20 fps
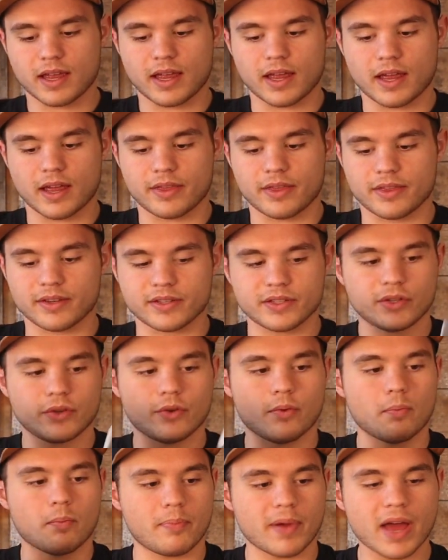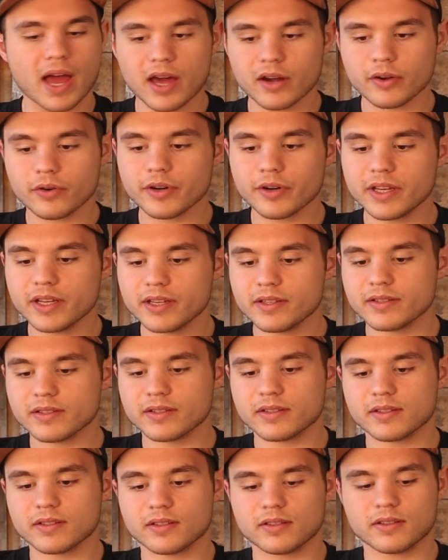and the two
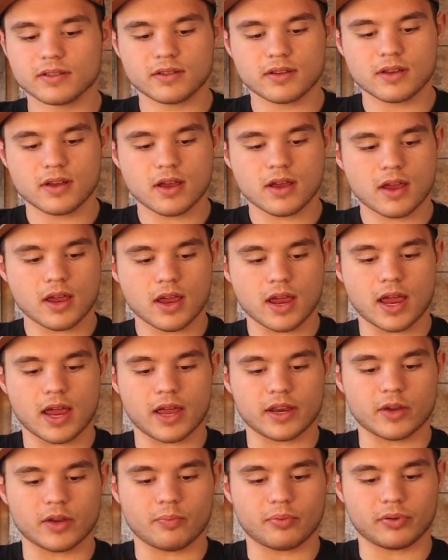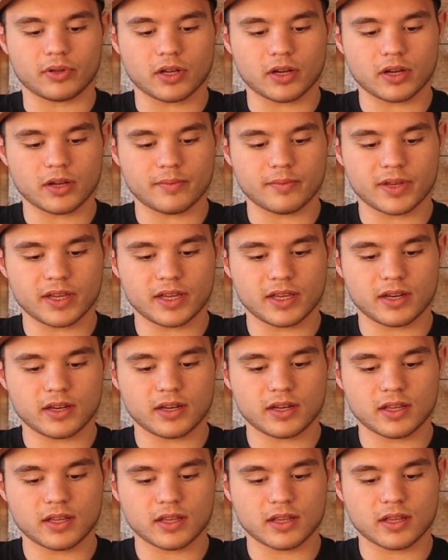batteries, and you plug them
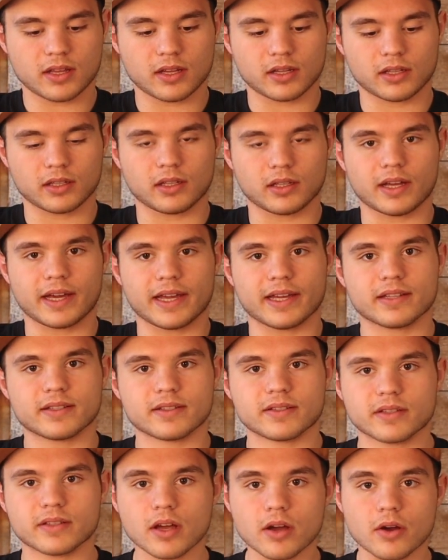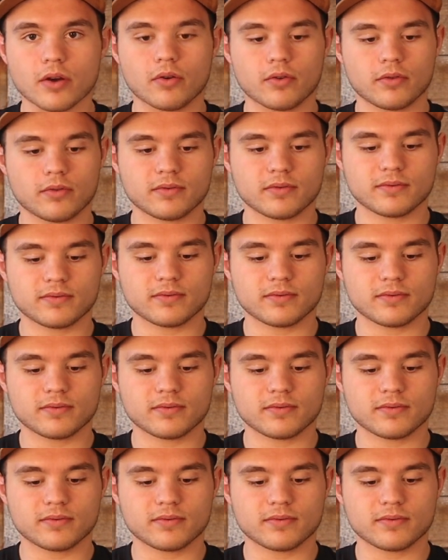in like so.